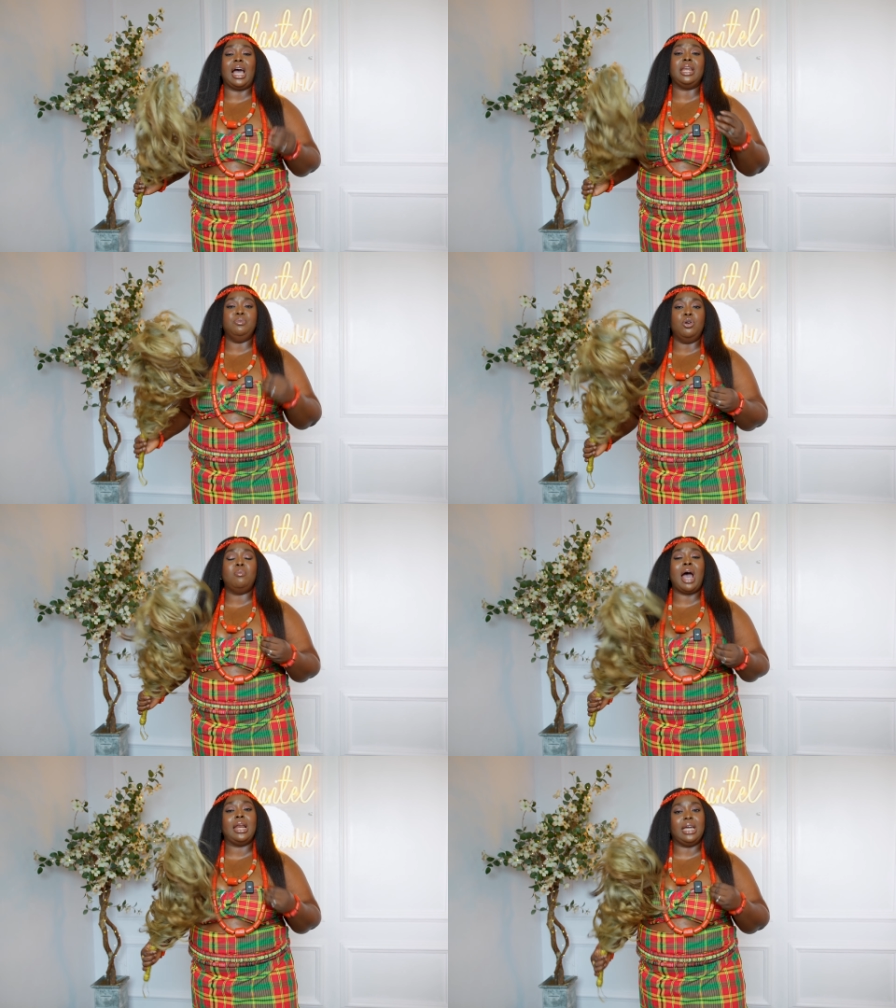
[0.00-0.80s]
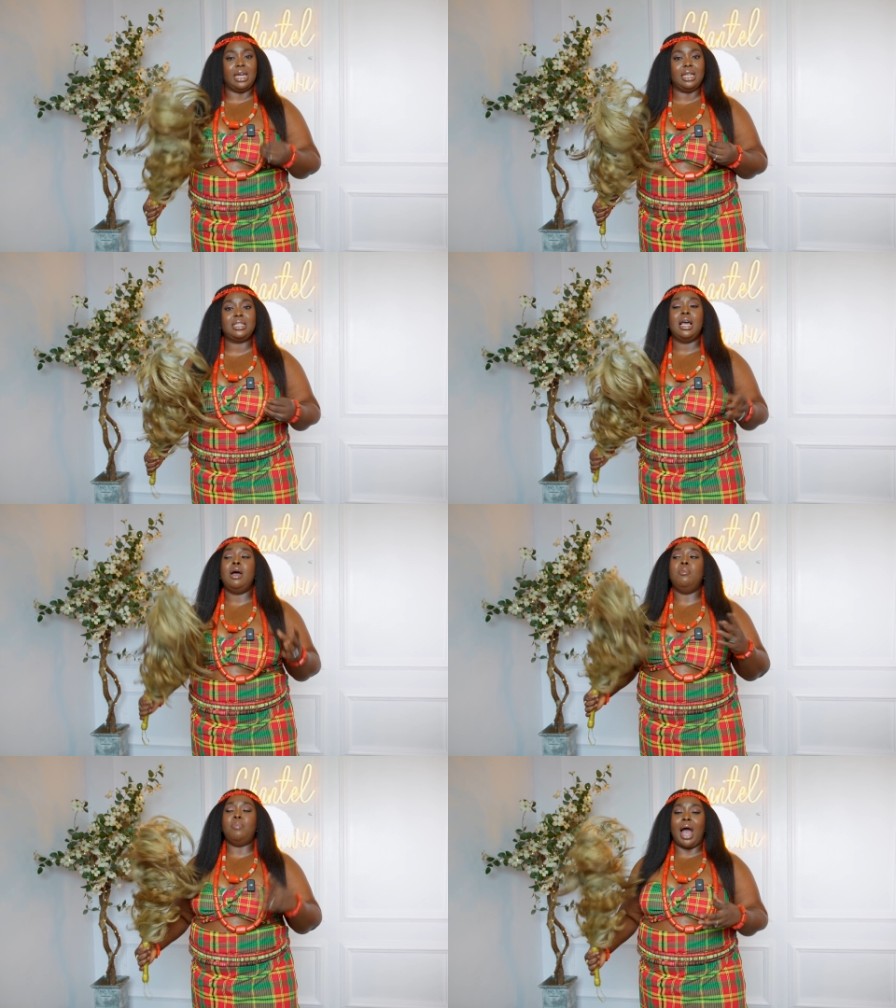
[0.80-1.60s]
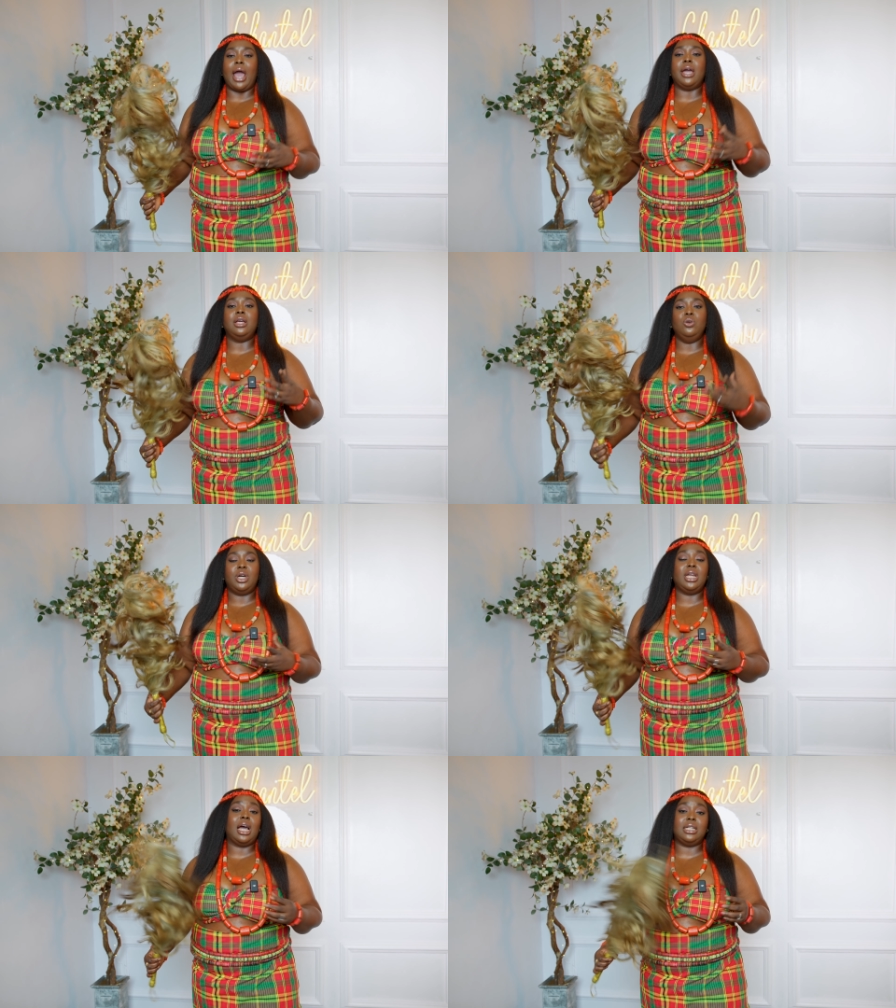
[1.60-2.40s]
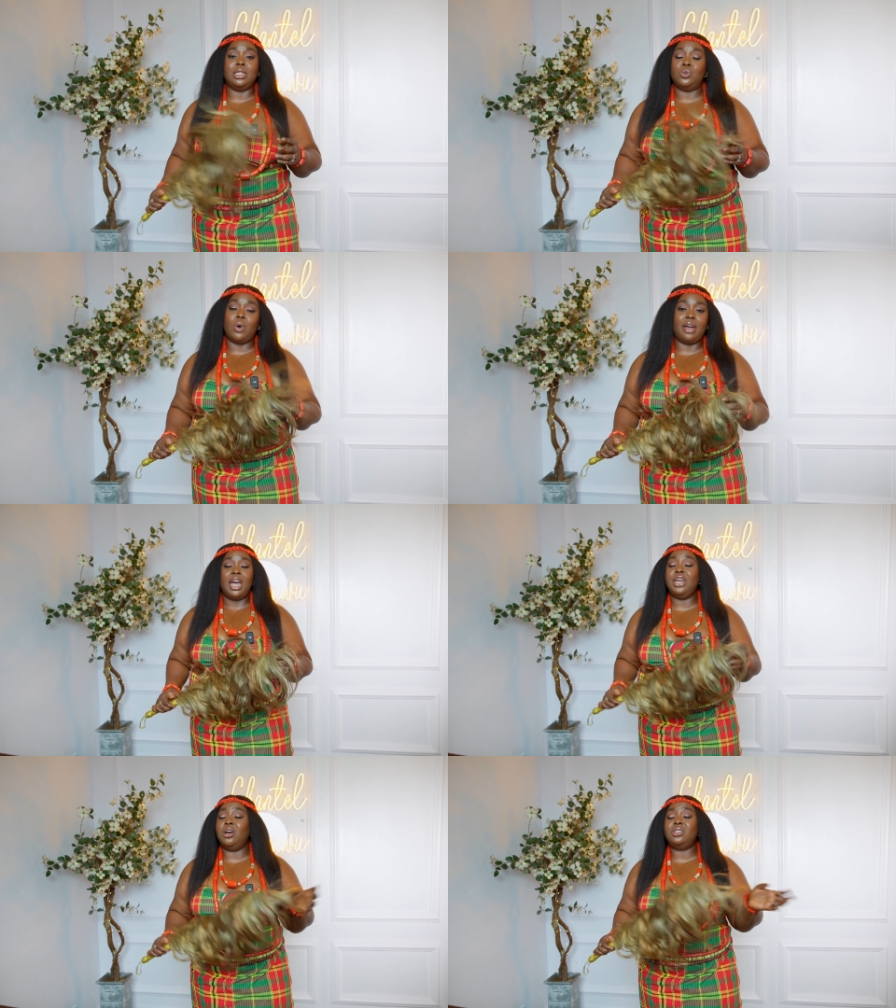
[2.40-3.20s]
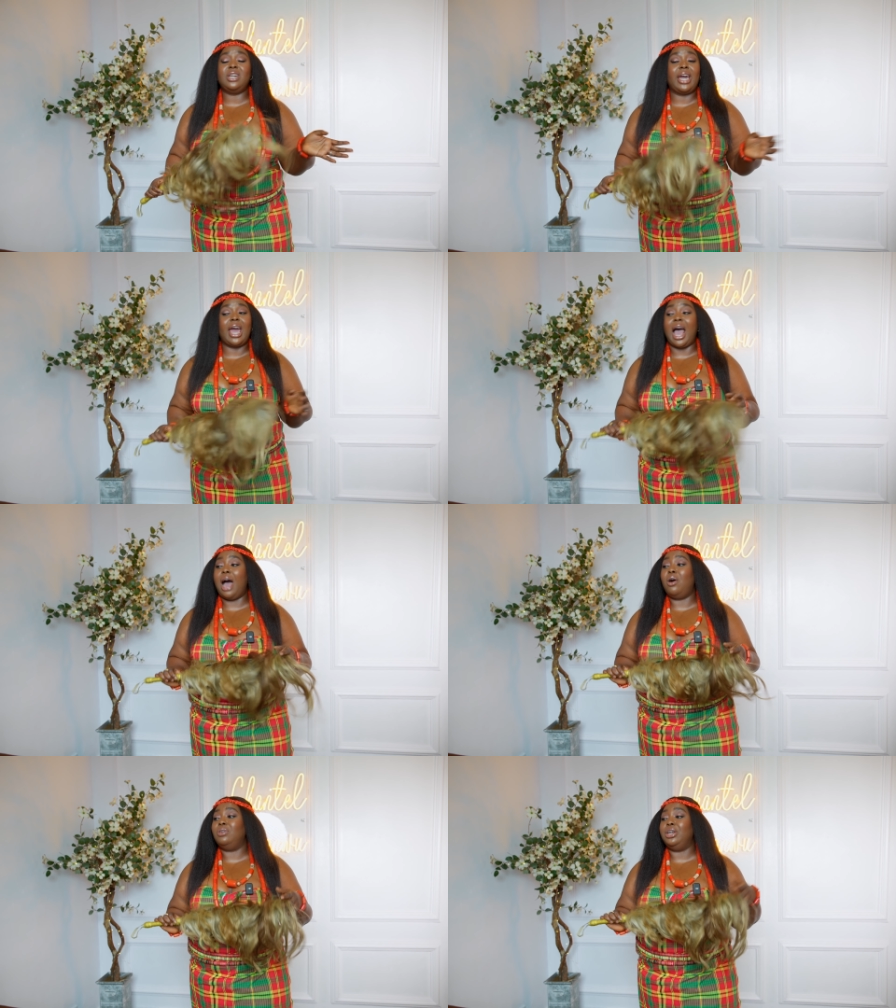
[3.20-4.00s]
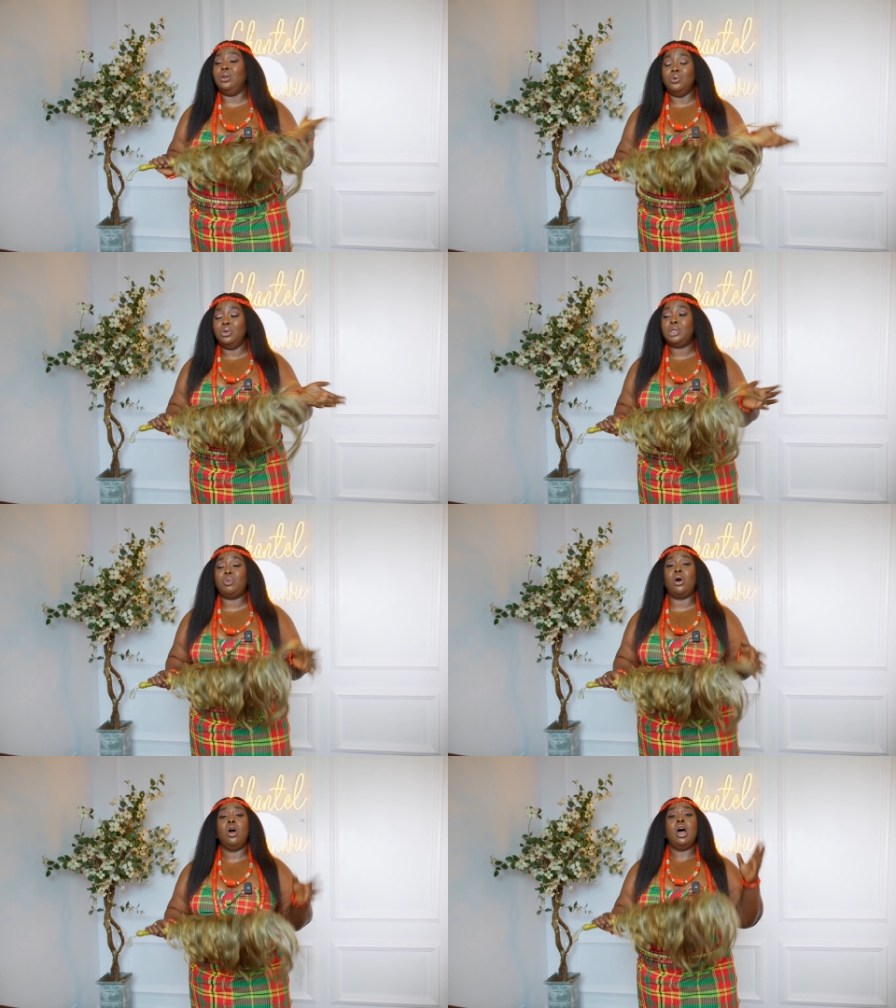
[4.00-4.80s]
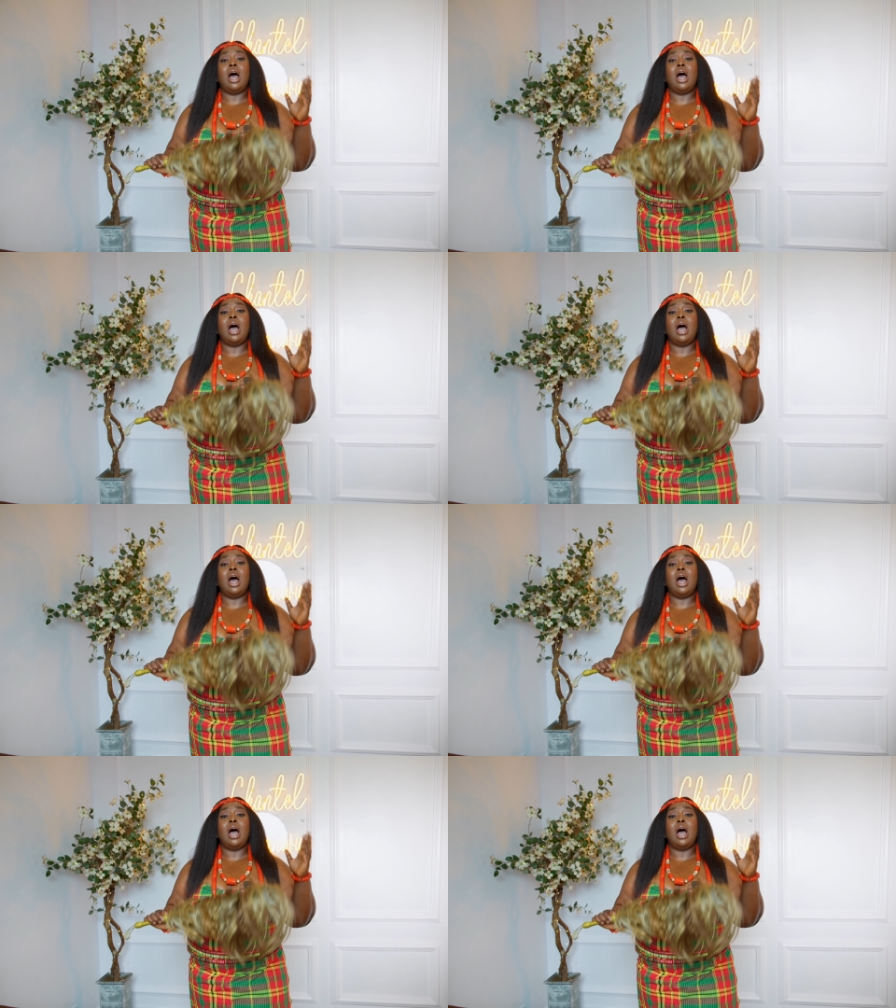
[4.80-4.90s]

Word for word: an Igbo man is by looking at his wife. He doesn't care how he looks, but